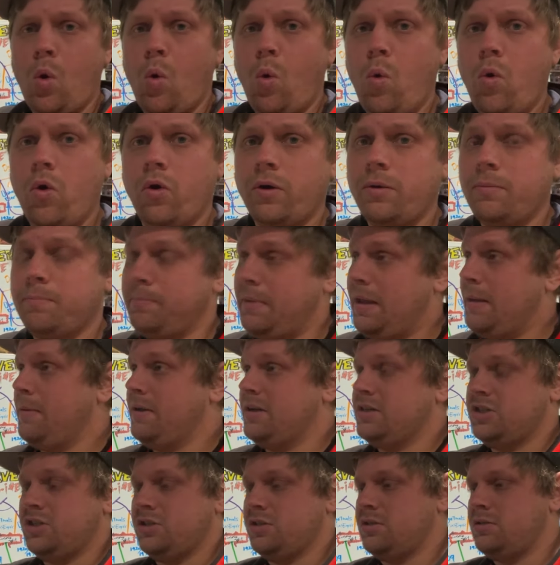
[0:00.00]
or maybe
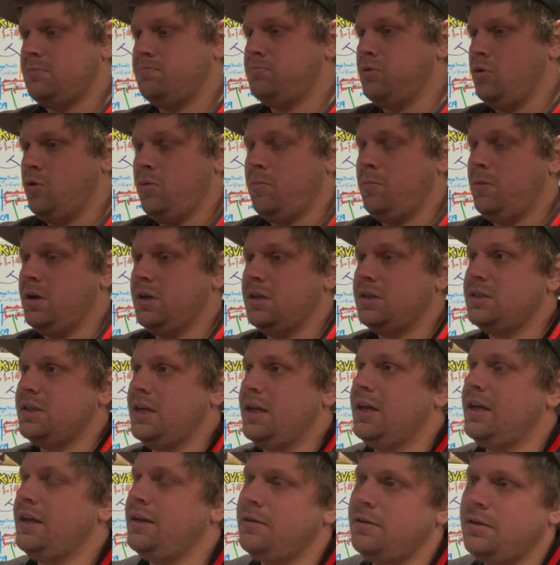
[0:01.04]
it's just Pokemon
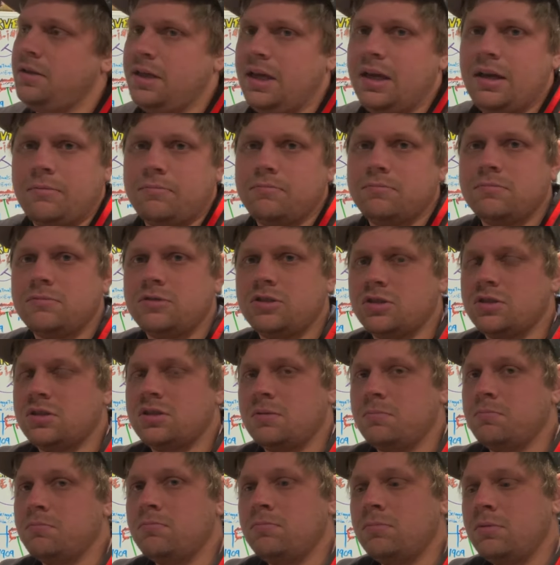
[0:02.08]
saying, yeah, just
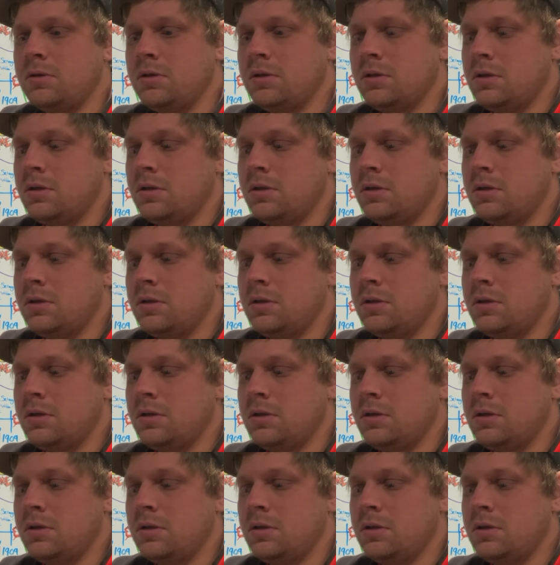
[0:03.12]
some,